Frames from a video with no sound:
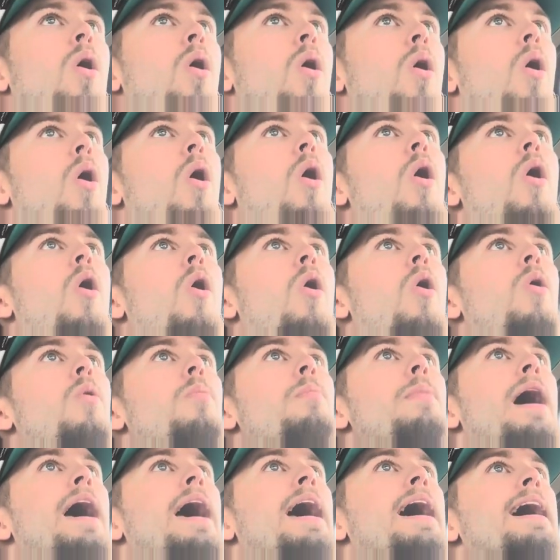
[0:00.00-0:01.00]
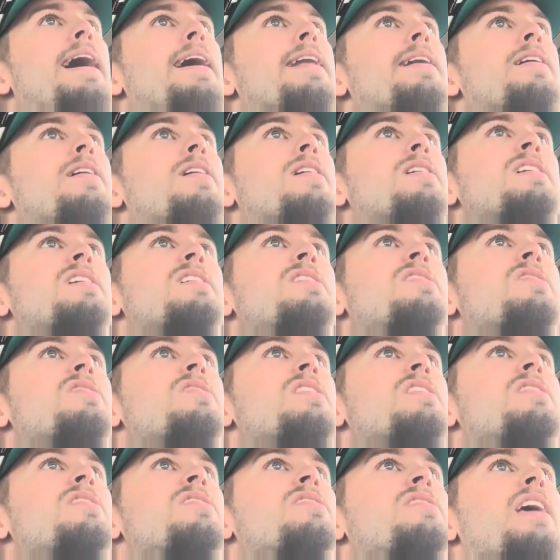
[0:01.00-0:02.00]
oh man, this is
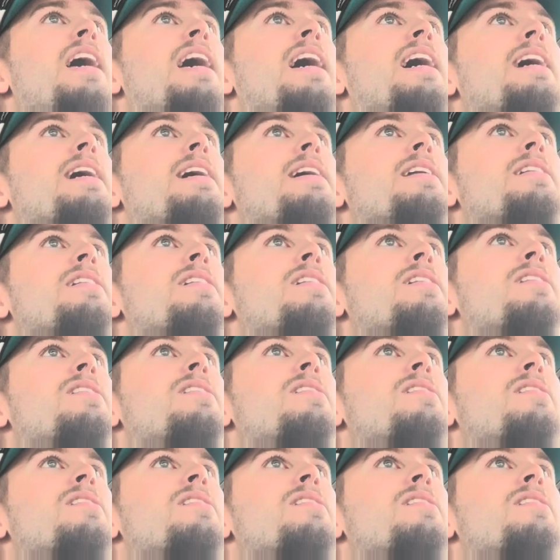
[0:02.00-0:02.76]
insane.